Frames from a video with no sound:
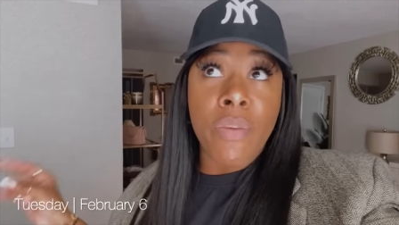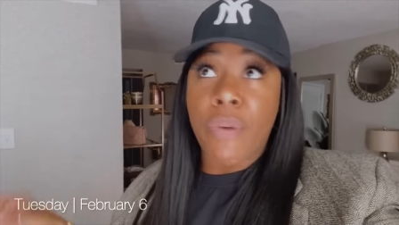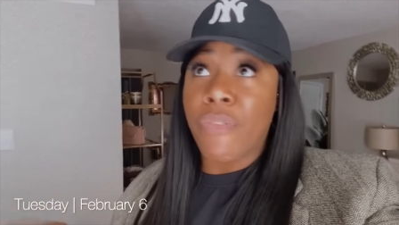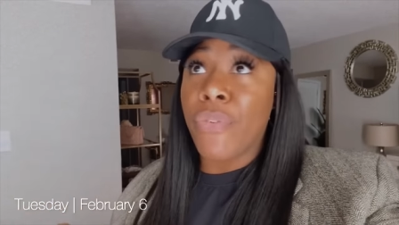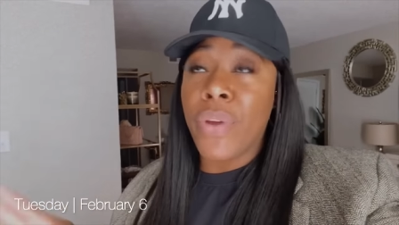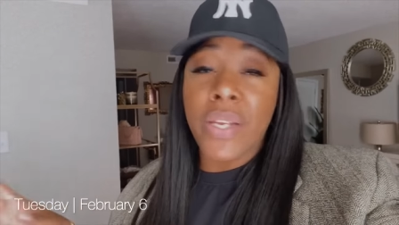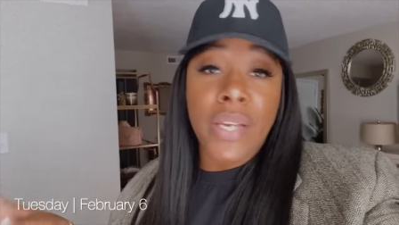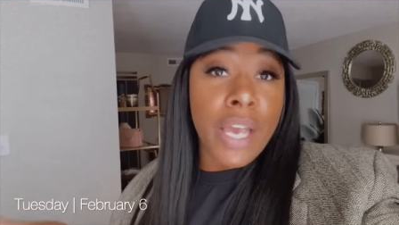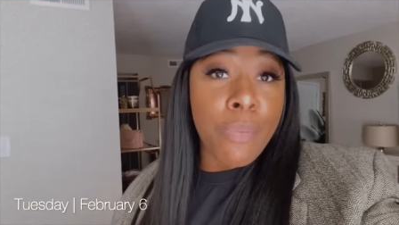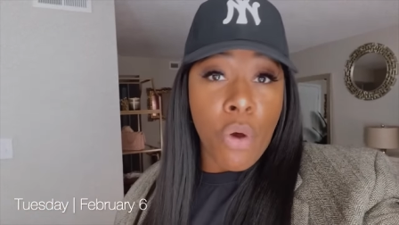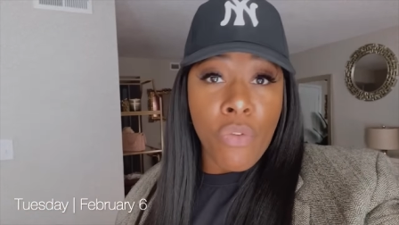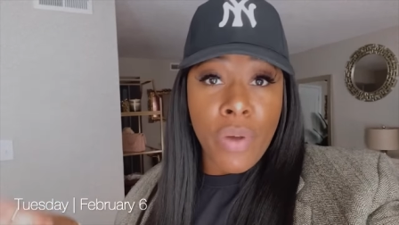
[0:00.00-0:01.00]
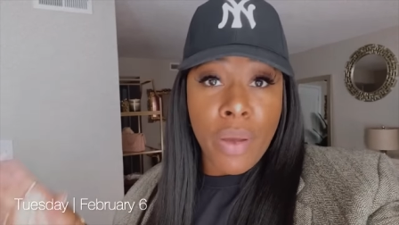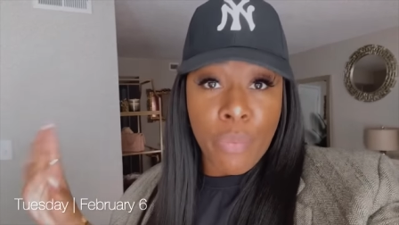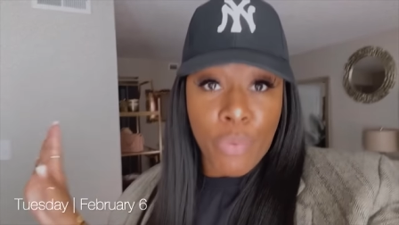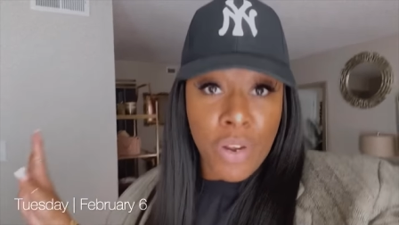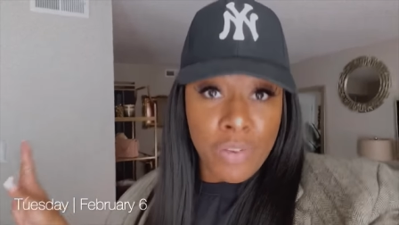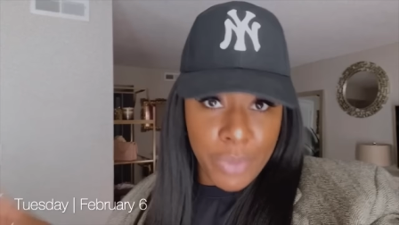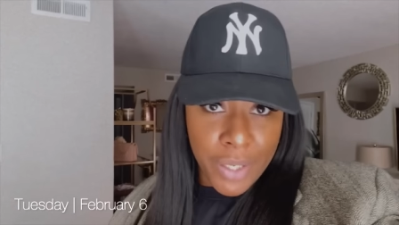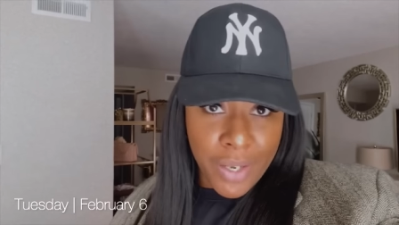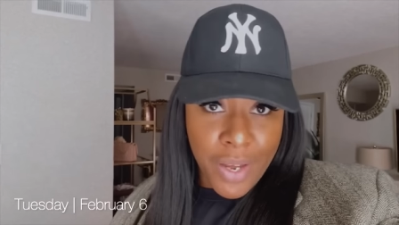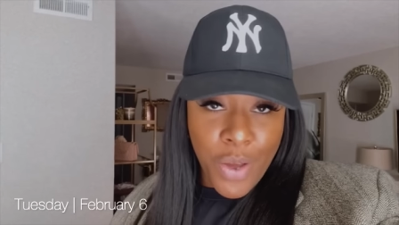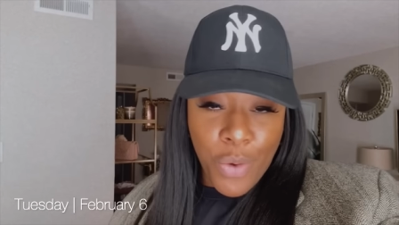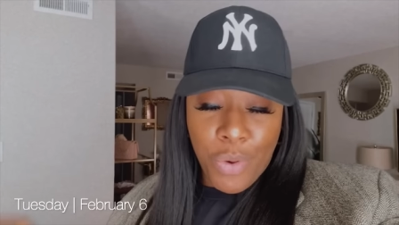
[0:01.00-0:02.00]
My friend came over and brought me
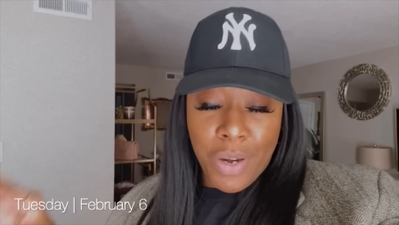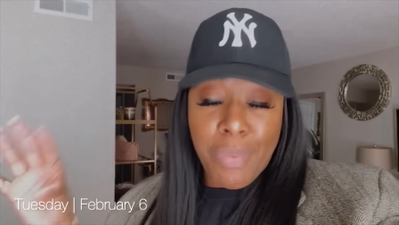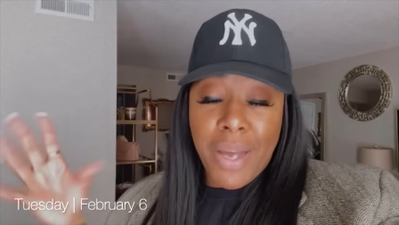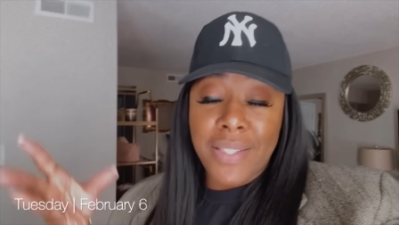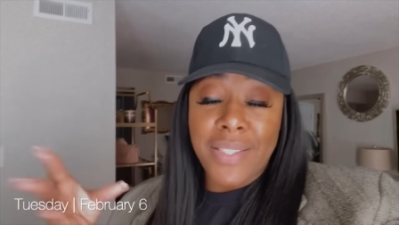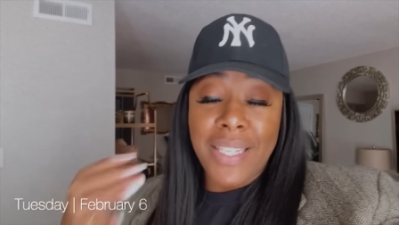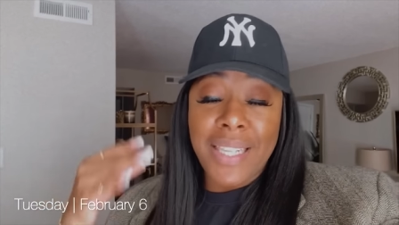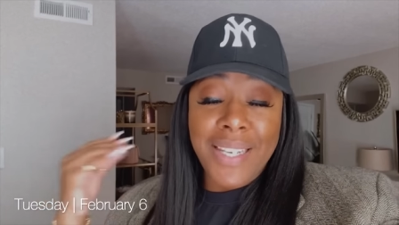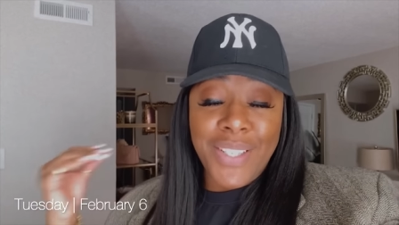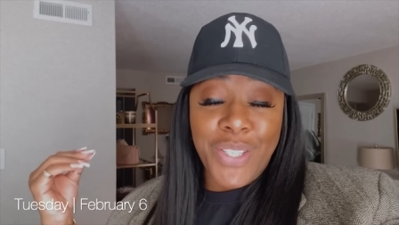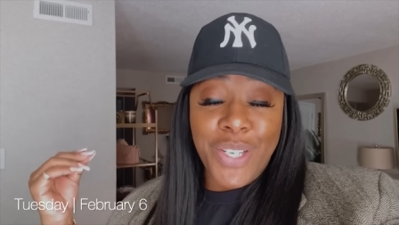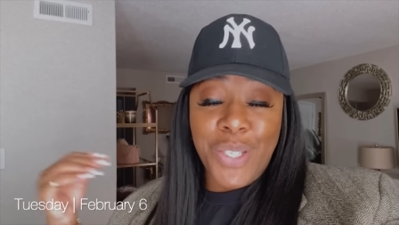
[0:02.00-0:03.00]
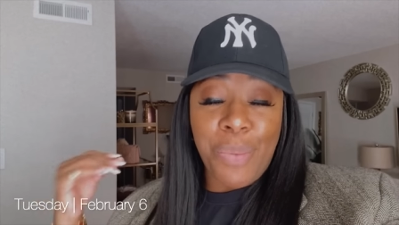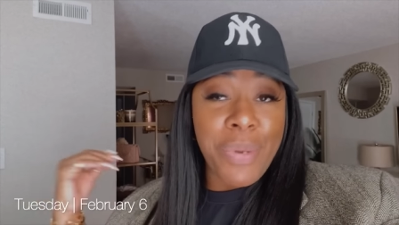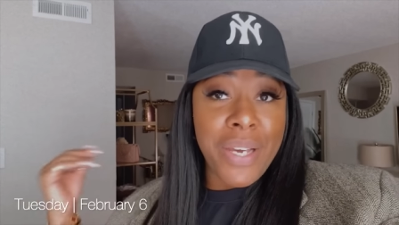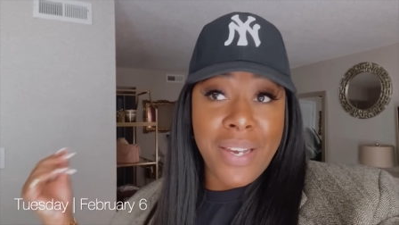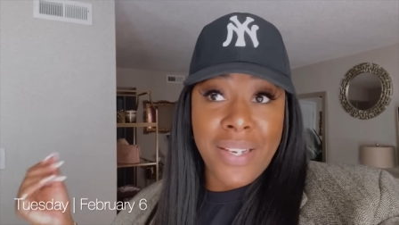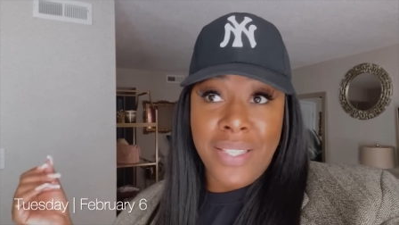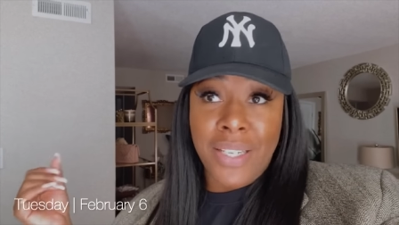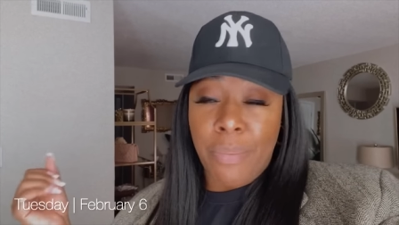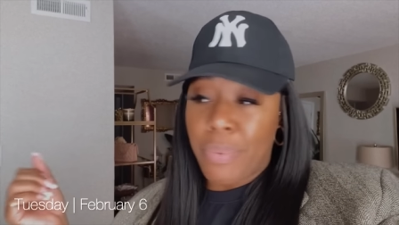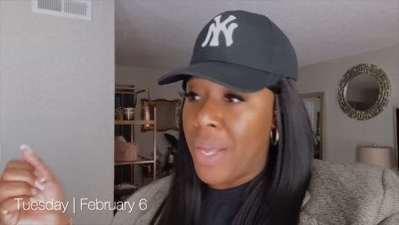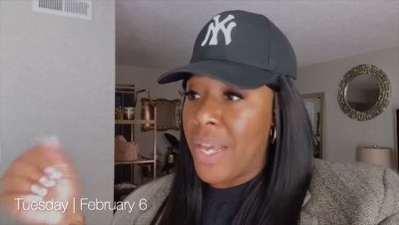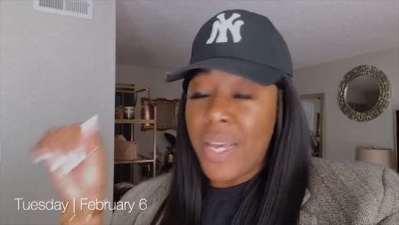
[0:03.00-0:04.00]
one of my delicious pigs in a
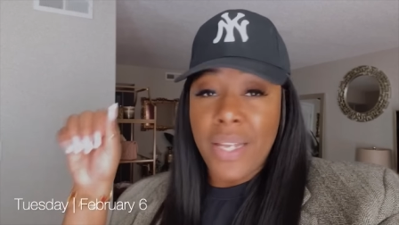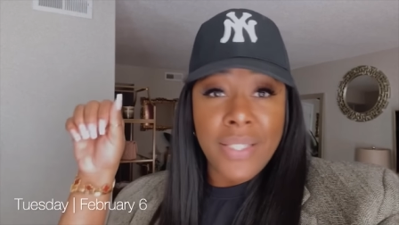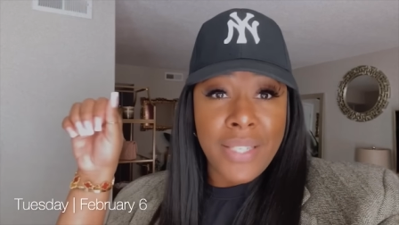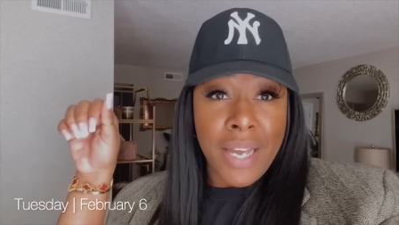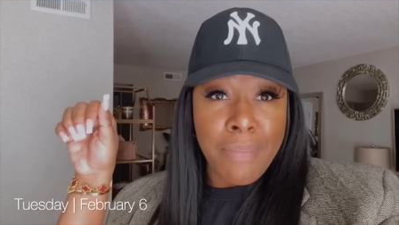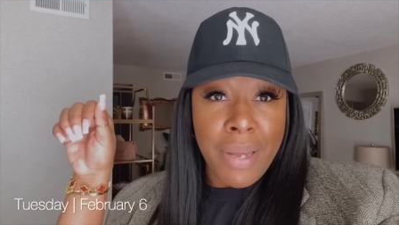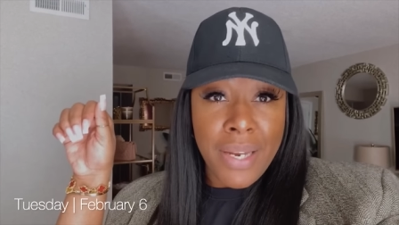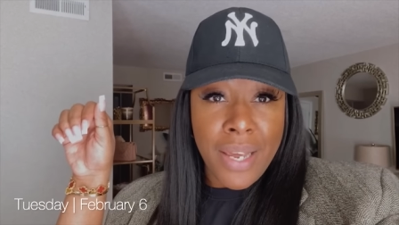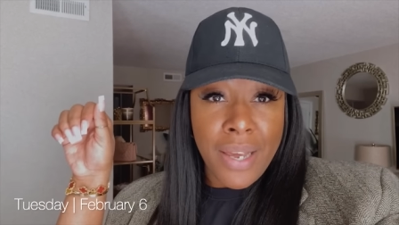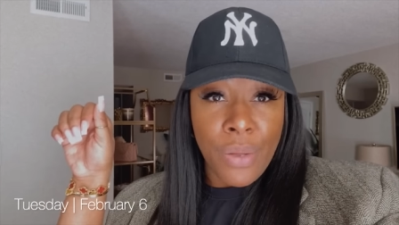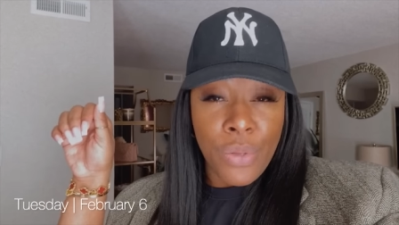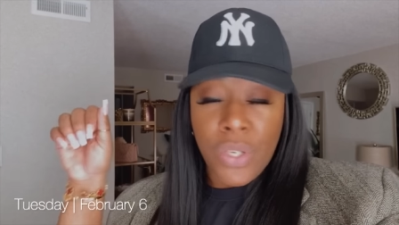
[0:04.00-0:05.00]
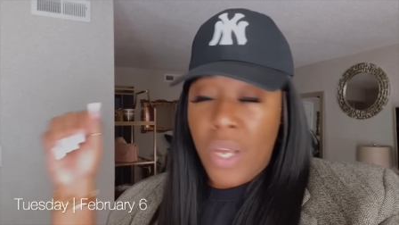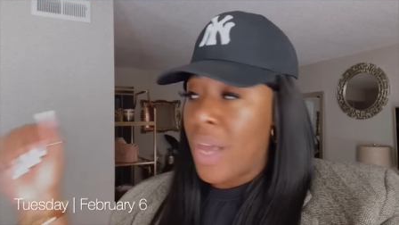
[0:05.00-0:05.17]
blanket, done my nails.